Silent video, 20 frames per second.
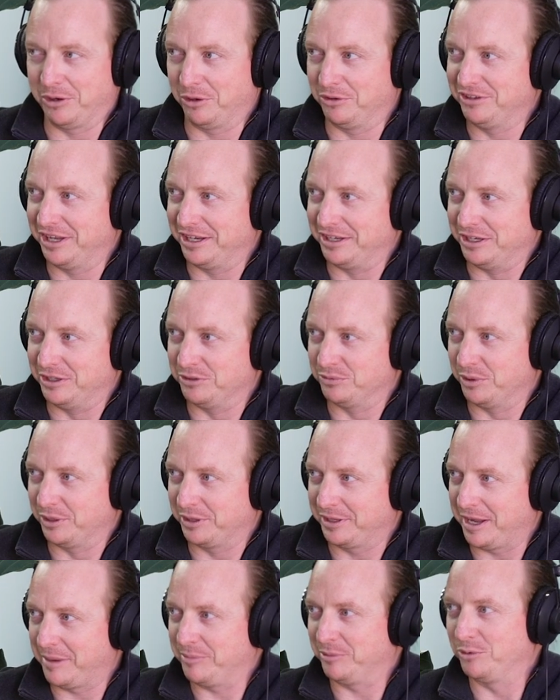out on 10 years worth of
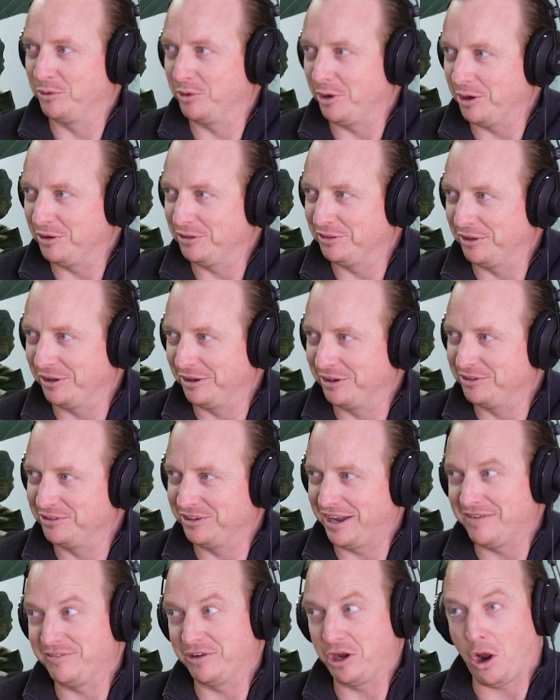capital growth though, because you
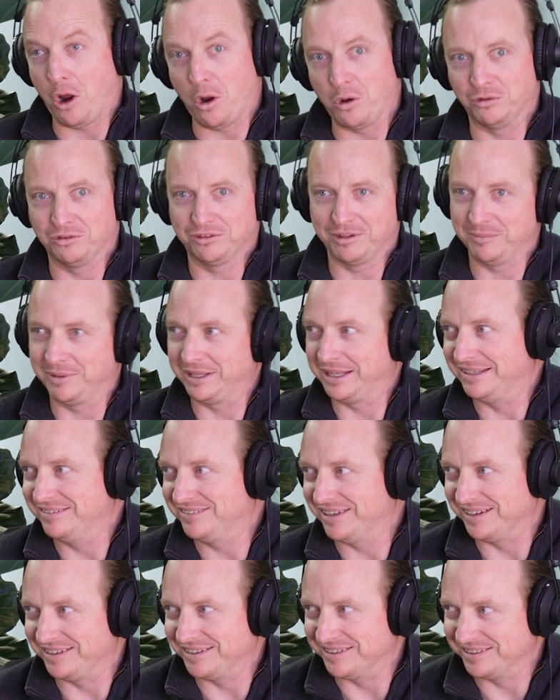haven't owned something in
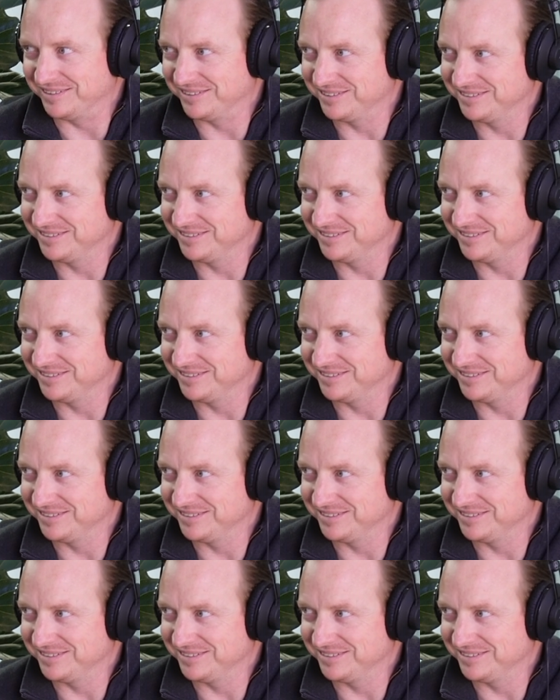10 years.